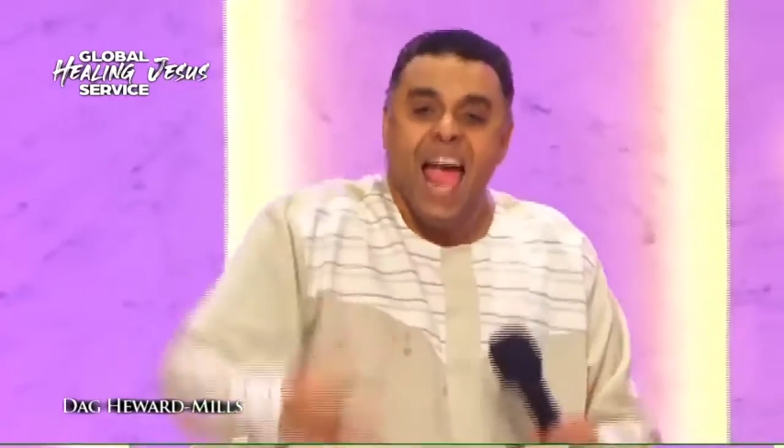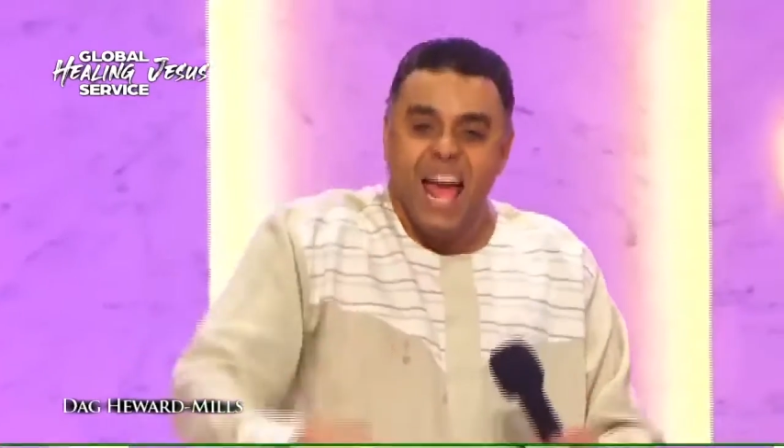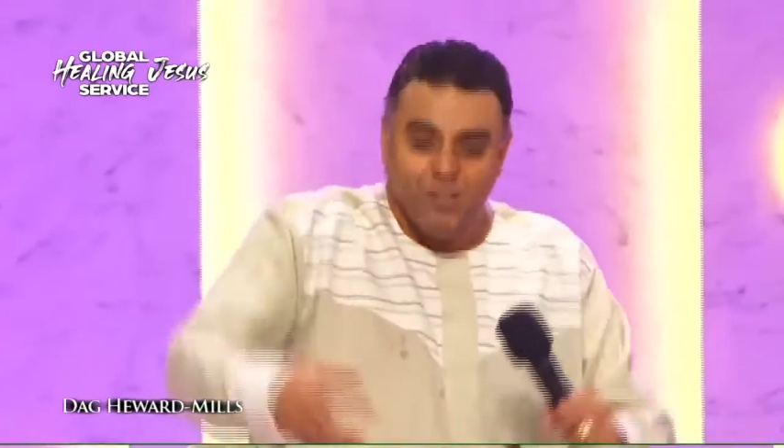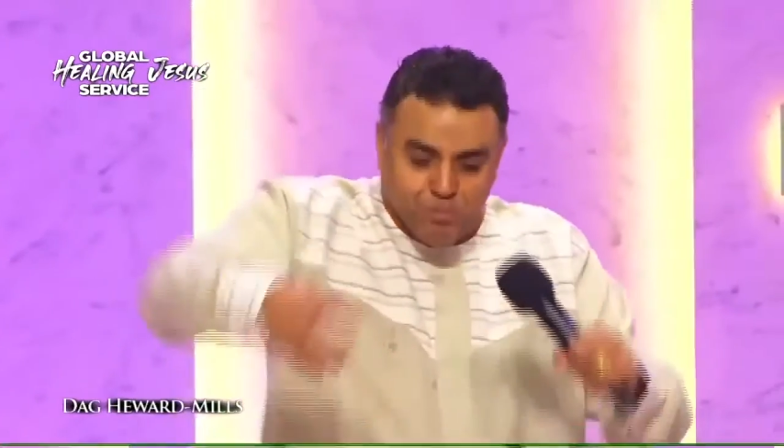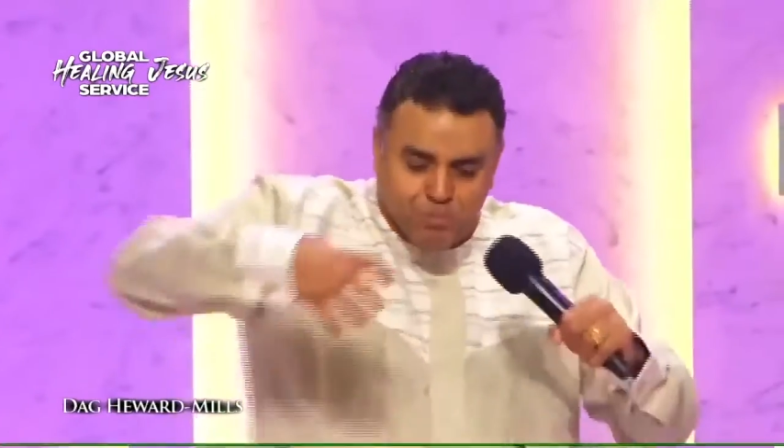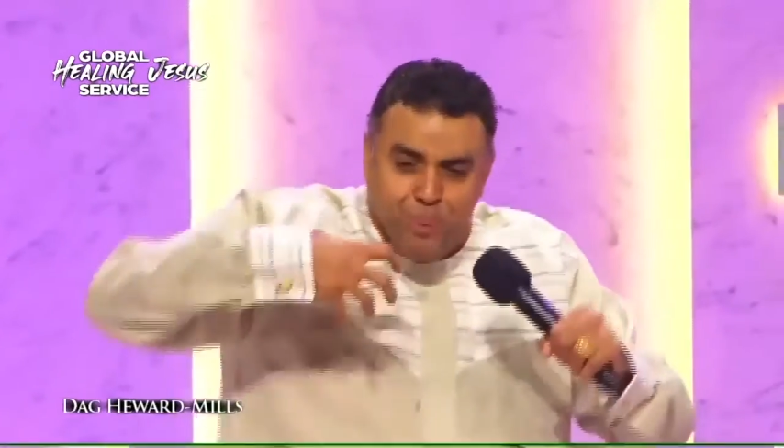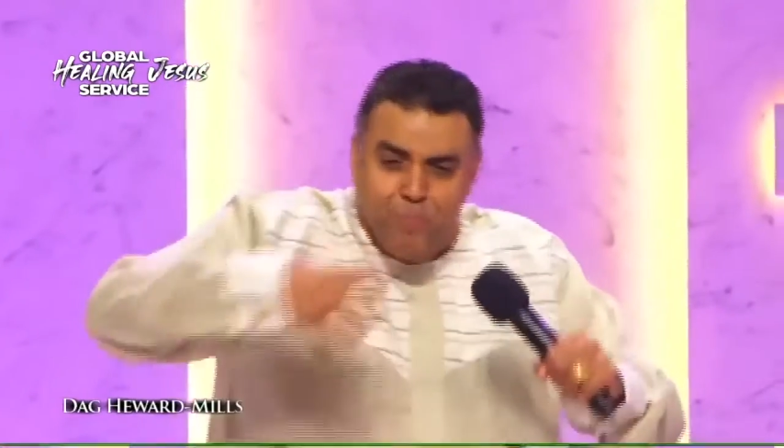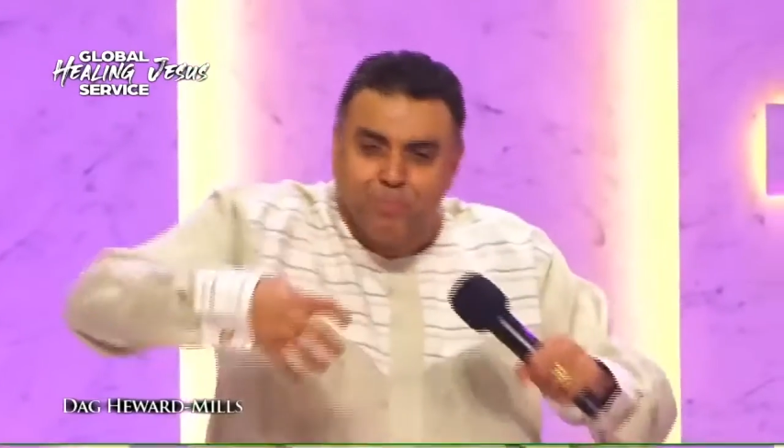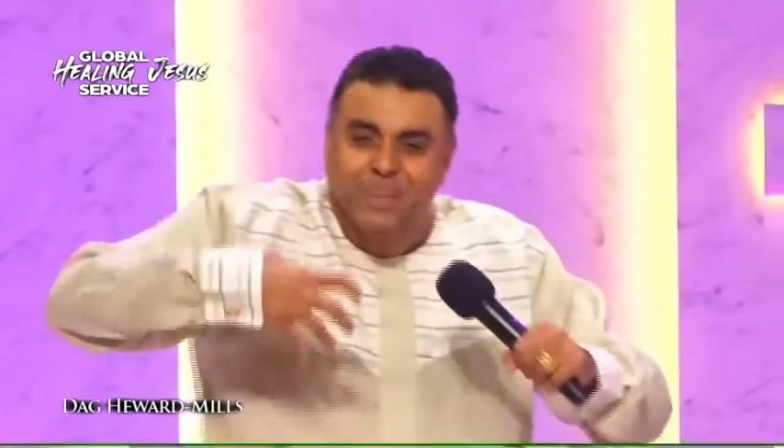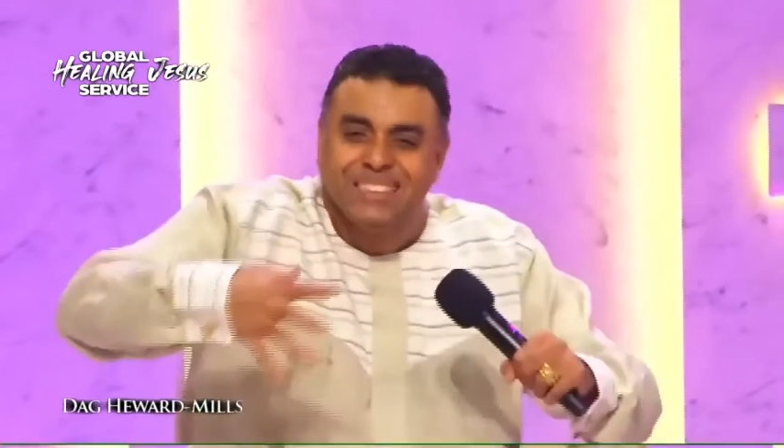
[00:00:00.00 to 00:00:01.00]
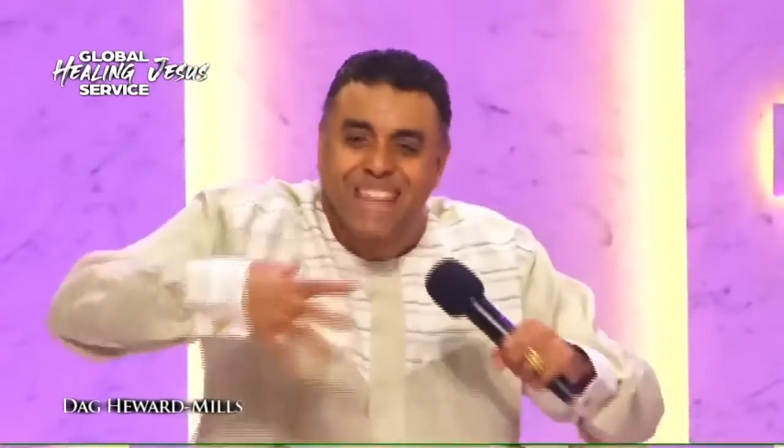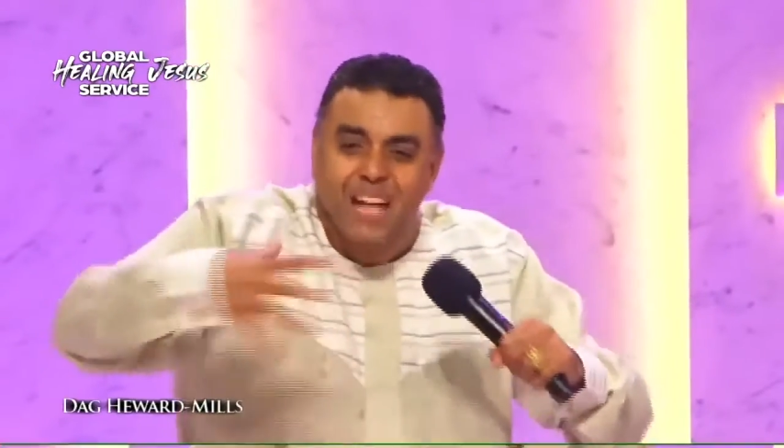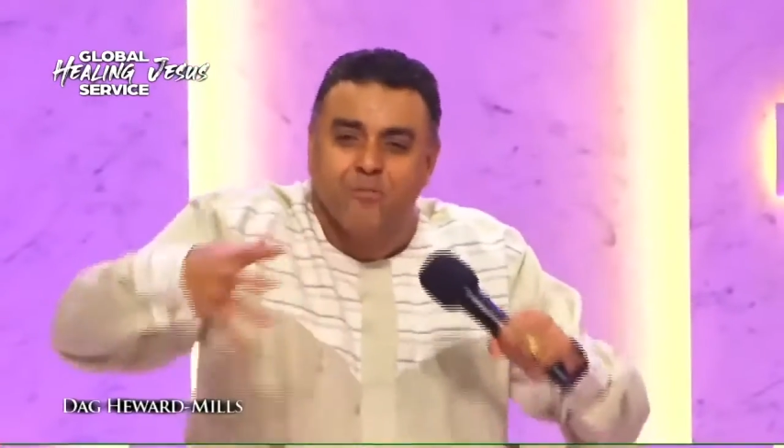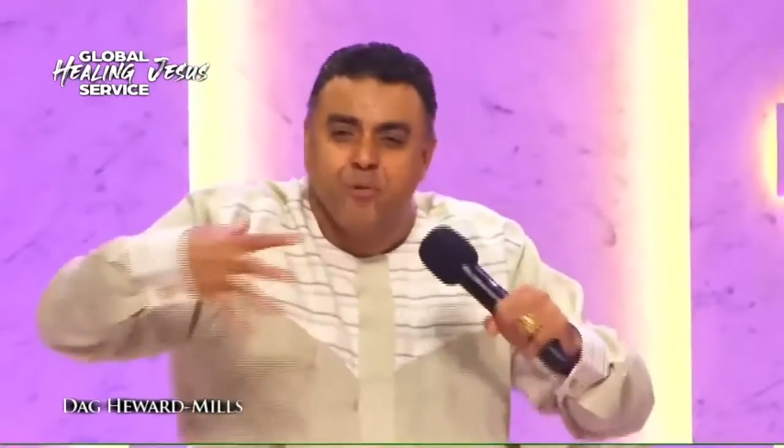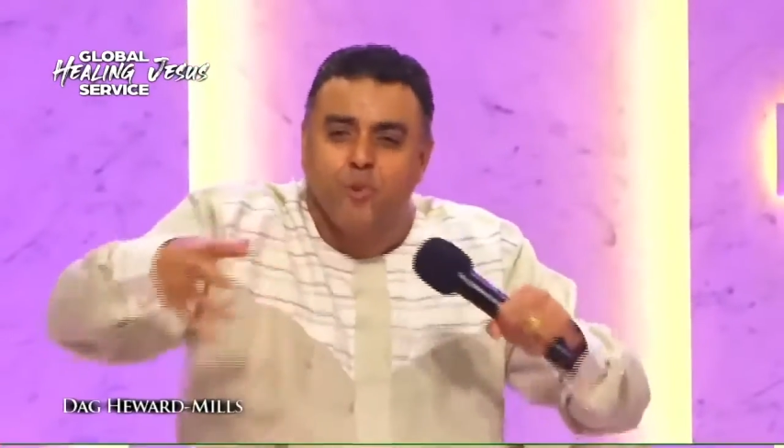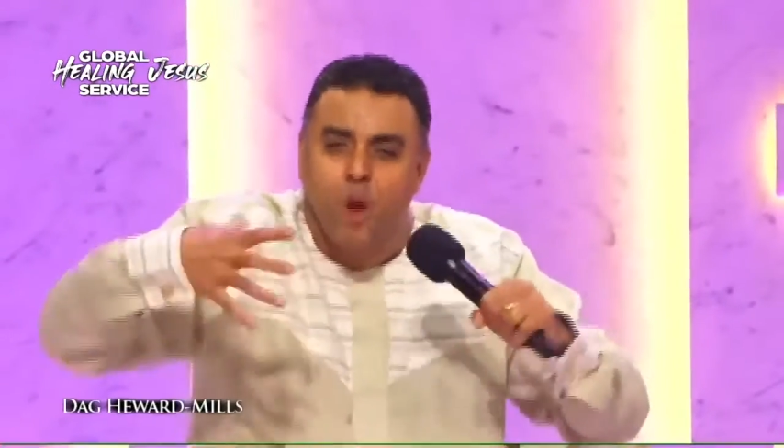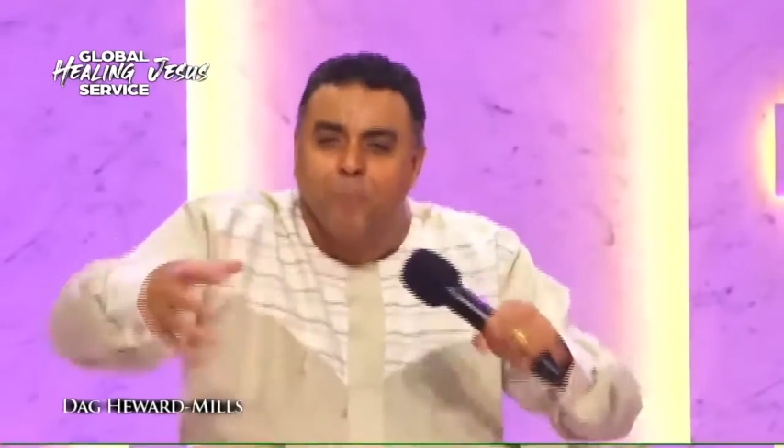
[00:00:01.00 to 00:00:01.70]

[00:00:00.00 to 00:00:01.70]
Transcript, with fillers: and pre- pretend, full of